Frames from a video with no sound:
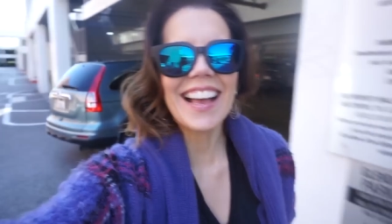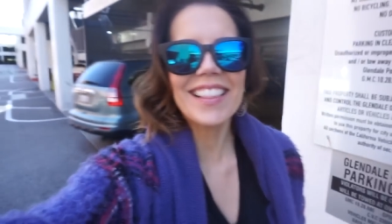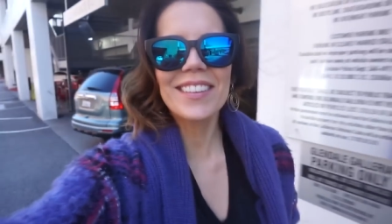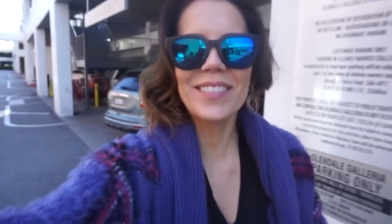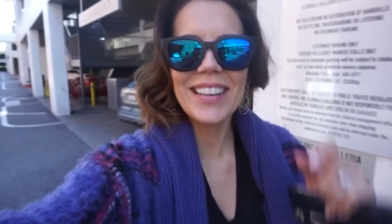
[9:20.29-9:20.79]

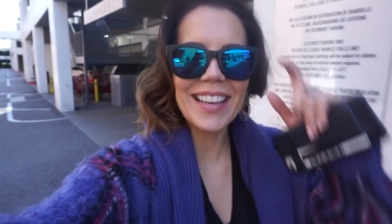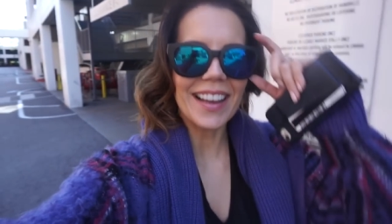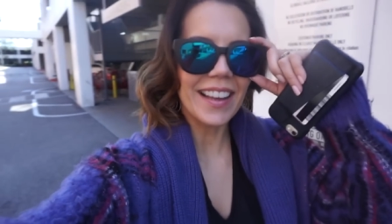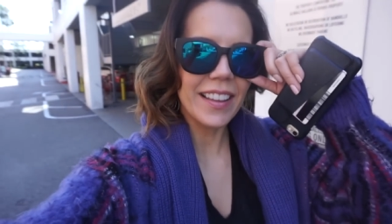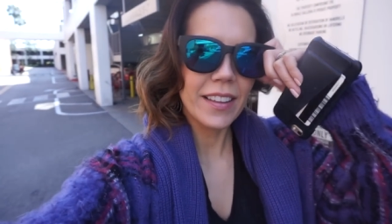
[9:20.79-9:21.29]

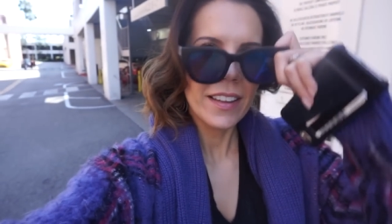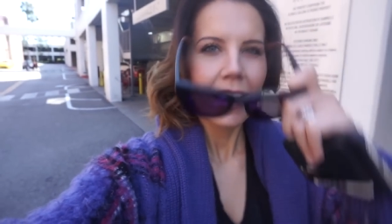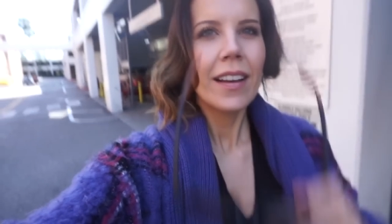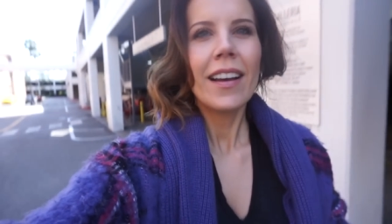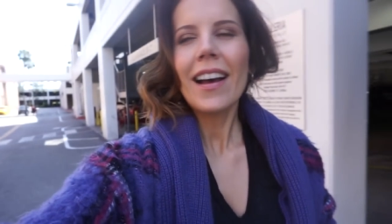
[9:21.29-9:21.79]
Galleria.
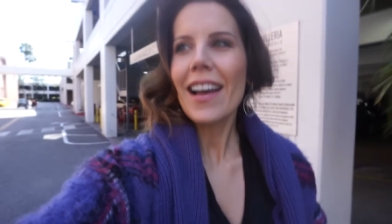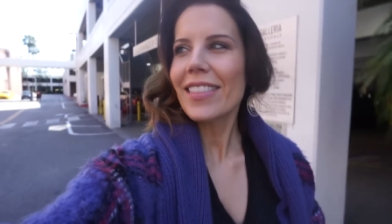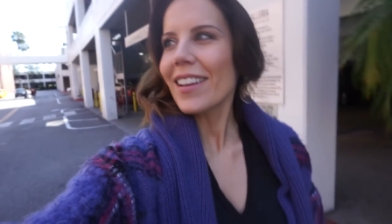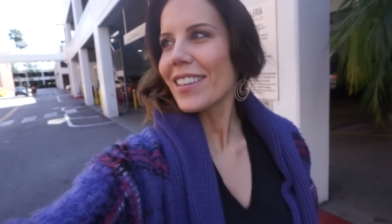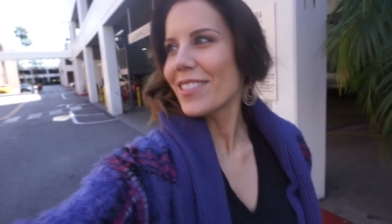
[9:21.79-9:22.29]
I
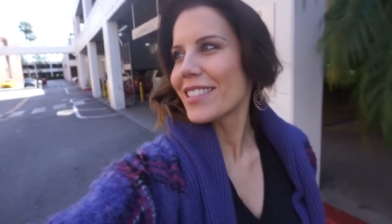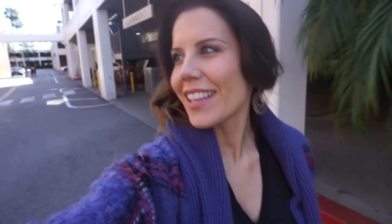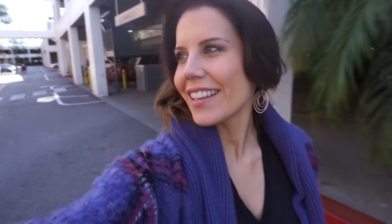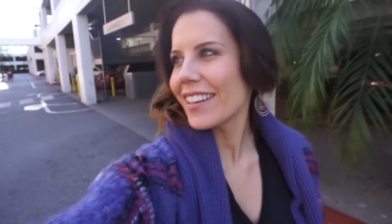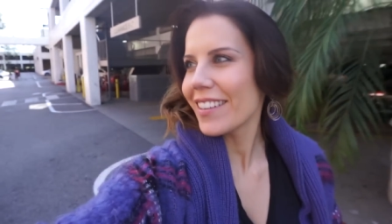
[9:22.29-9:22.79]
thought you
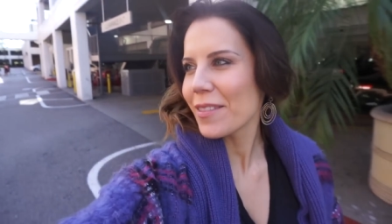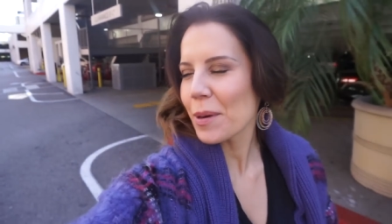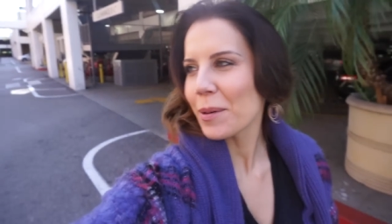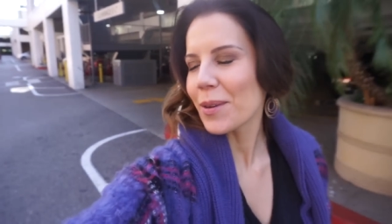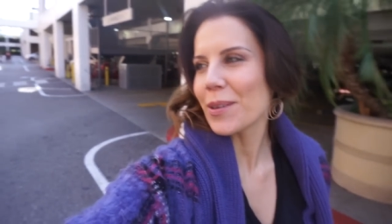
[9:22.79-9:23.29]
said
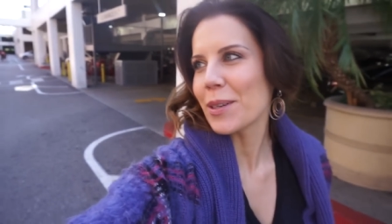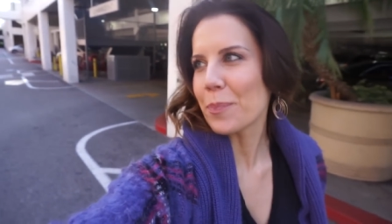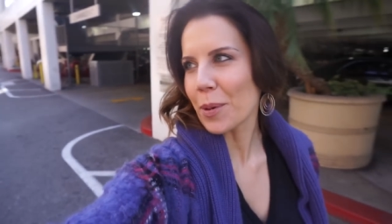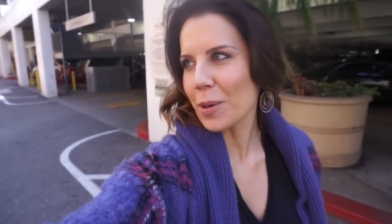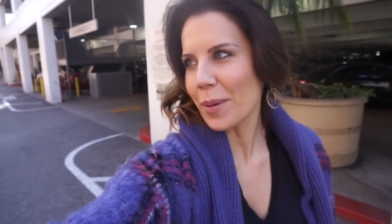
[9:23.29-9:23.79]
we were going to
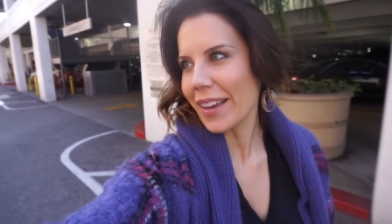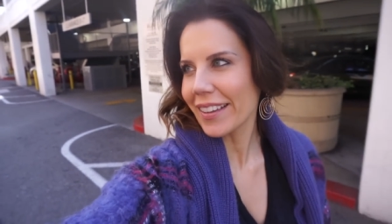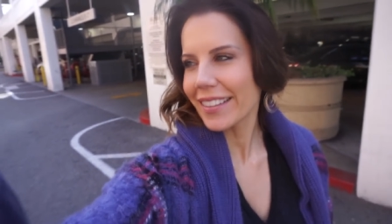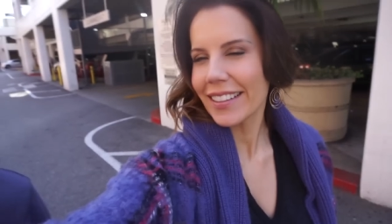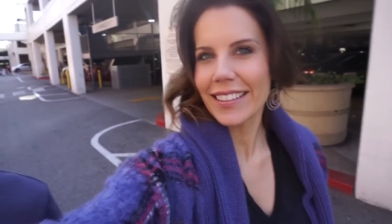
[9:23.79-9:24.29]

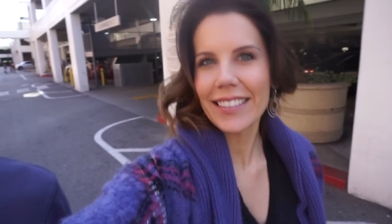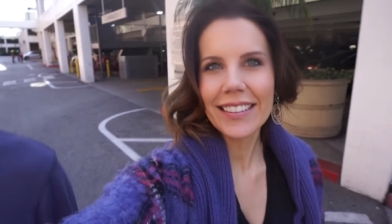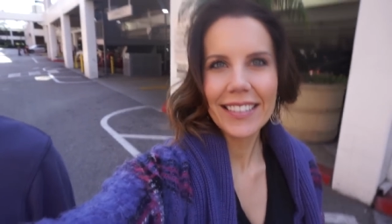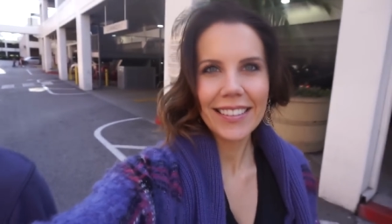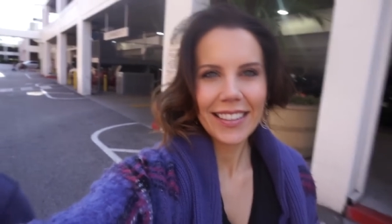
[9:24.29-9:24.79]
Burbank.
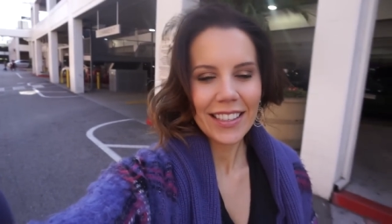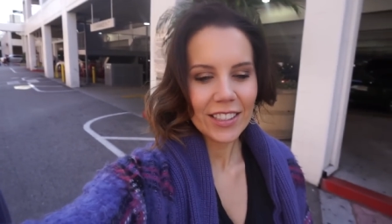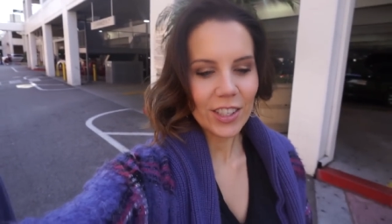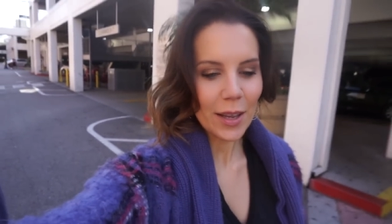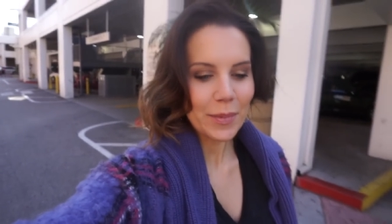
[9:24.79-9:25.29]

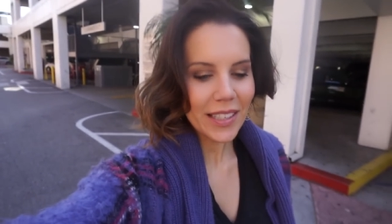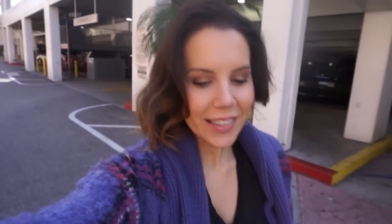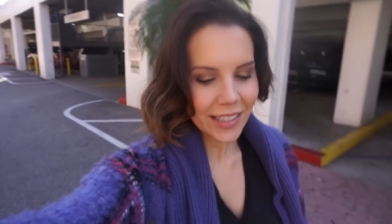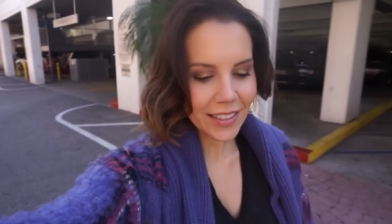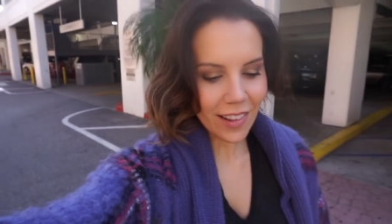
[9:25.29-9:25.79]
James
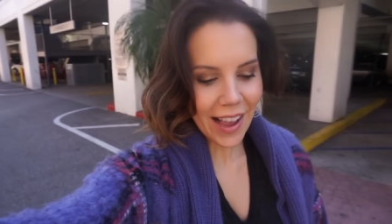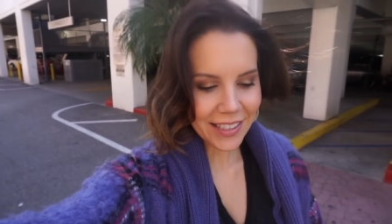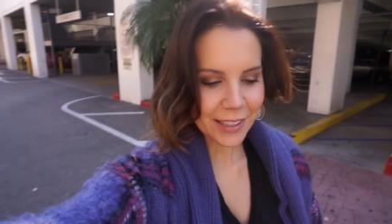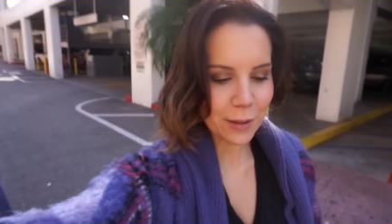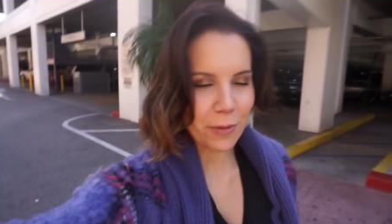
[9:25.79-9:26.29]
needs his
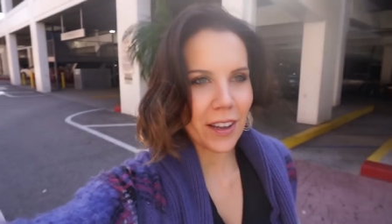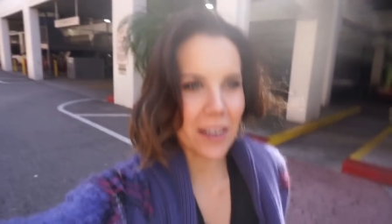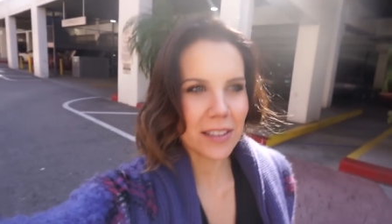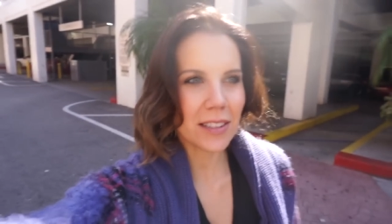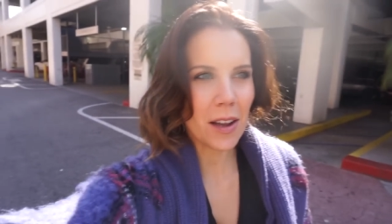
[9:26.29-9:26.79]
glasses
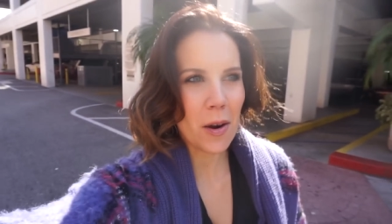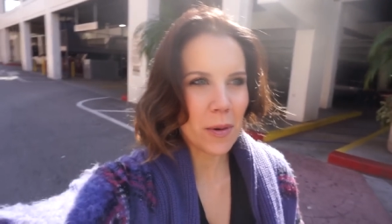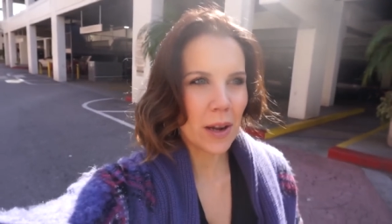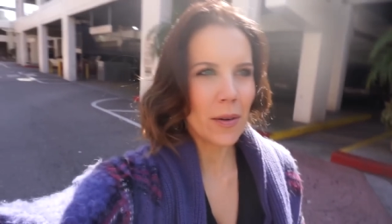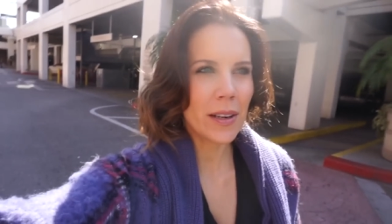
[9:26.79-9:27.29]
fixed, so
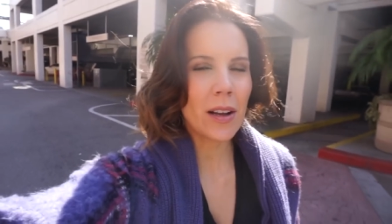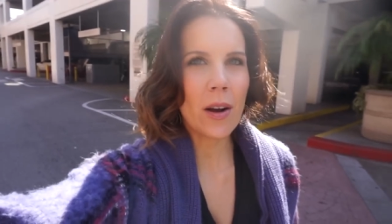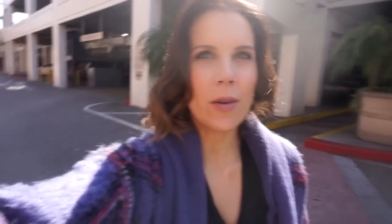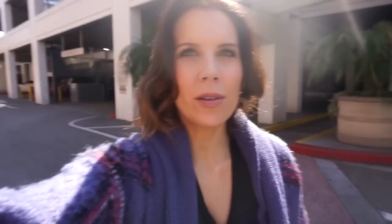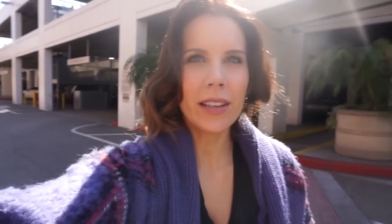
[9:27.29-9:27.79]
we're going to
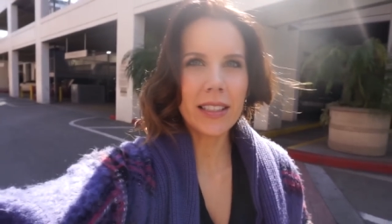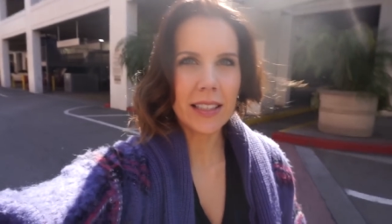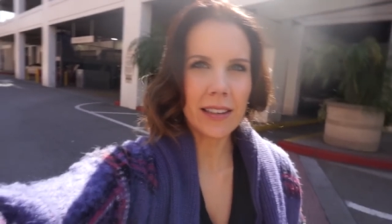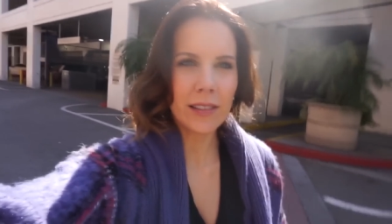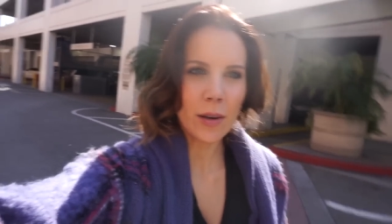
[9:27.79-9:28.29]
Oakley to
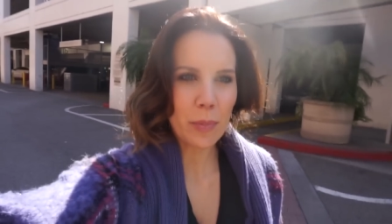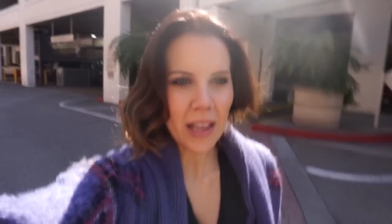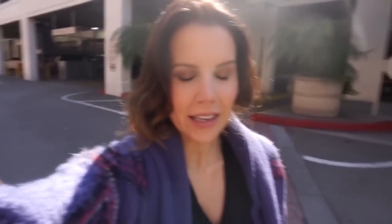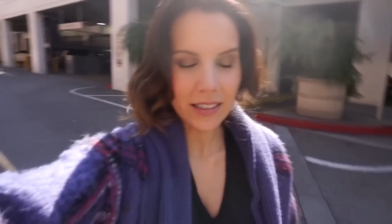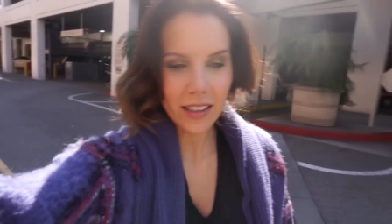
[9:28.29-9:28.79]
get a little
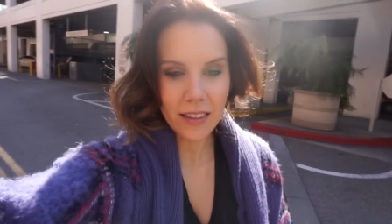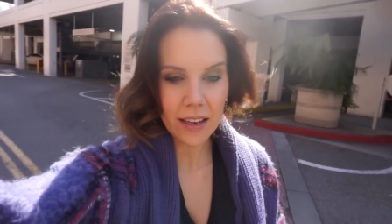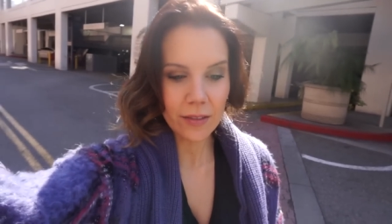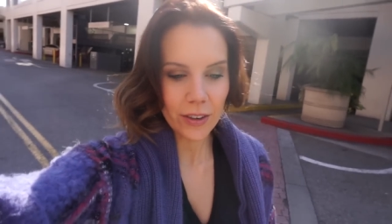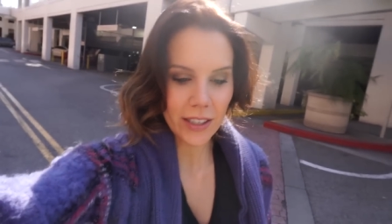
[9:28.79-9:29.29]
plastic
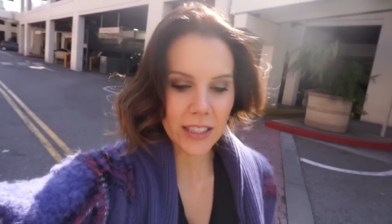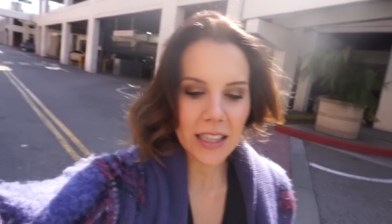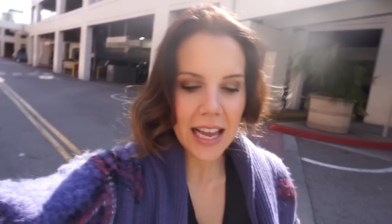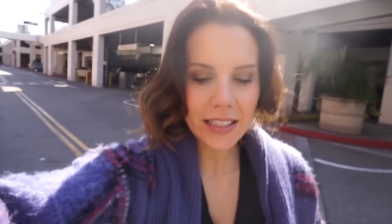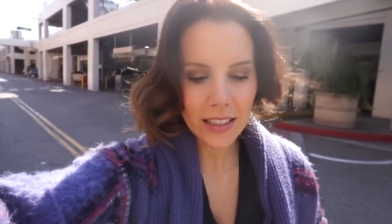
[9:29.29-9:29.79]
thing for his
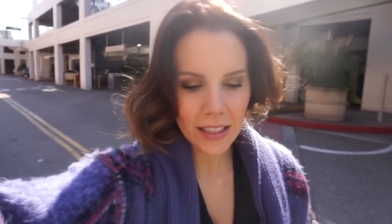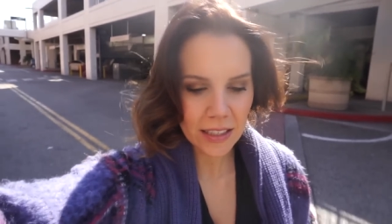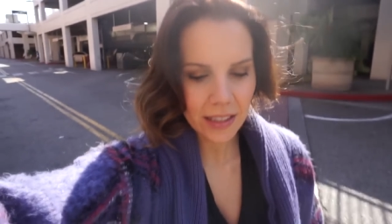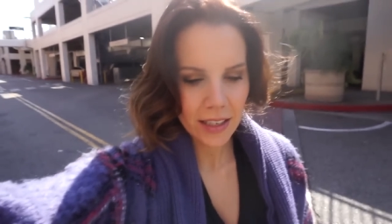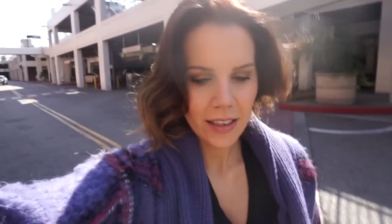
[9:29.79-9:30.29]
glasses,